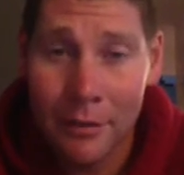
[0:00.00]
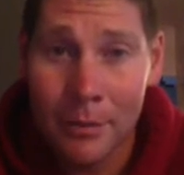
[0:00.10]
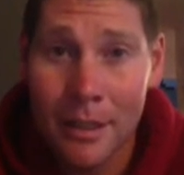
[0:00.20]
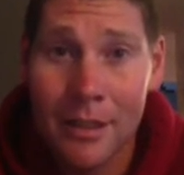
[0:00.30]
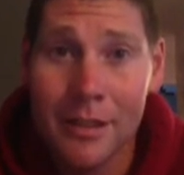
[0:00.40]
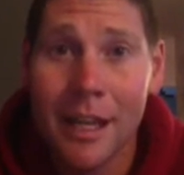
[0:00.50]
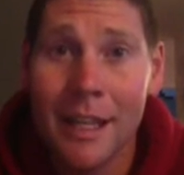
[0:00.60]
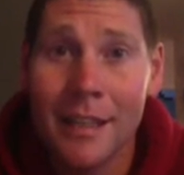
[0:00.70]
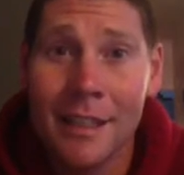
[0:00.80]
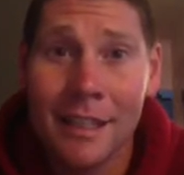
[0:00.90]
For me, there's
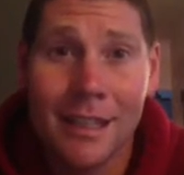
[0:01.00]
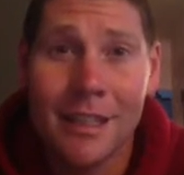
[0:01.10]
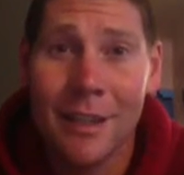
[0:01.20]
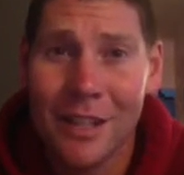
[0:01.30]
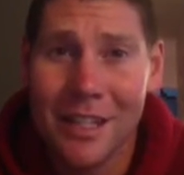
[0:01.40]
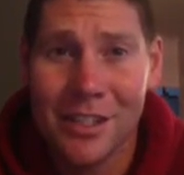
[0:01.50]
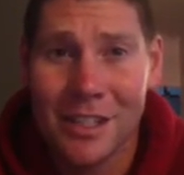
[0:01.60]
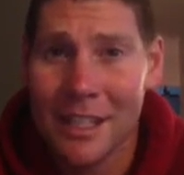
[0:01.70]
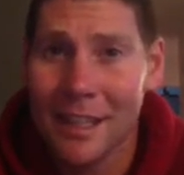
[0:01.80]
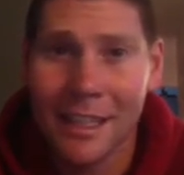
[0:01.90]
light at the end of the tunnel. That's
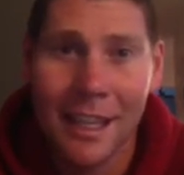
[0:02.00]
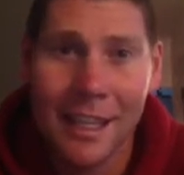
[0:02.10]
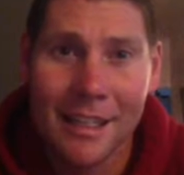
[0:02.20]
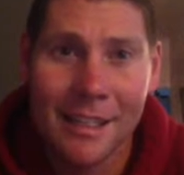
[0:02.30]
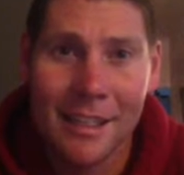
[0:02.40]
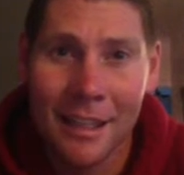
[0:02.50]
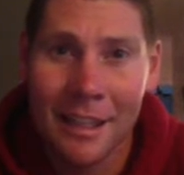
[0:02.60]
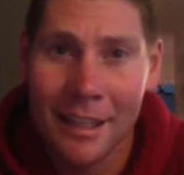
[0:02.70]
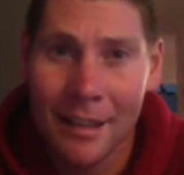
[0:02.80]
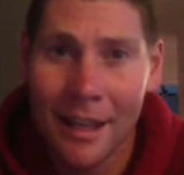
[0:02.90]
just not the case
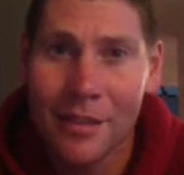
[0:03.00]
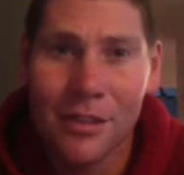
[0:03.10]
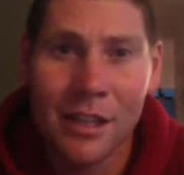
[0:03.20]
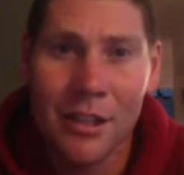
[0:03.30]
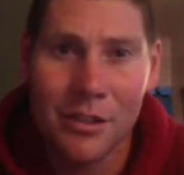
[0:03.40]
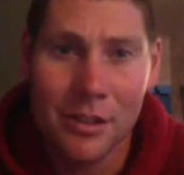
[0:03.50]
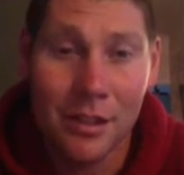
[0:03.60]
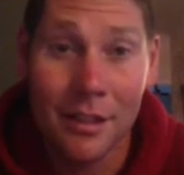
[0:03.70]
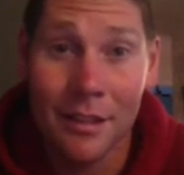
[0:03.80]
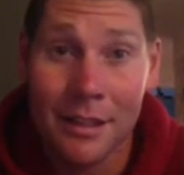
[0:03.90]
in a lot of those countries,
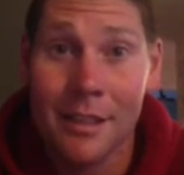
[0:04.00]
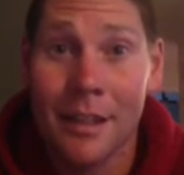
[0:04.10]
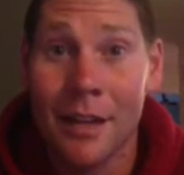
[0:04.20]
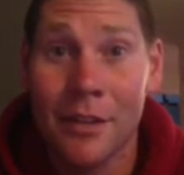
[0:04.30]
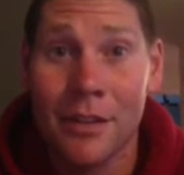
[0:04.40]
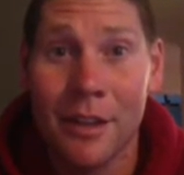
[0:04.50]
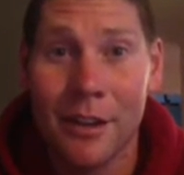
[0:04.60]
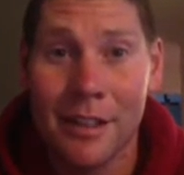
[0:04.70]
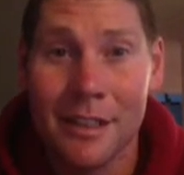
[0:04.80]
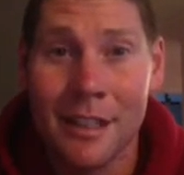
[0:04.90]
or at least a lot of those
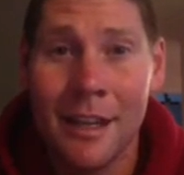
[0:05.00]
areas.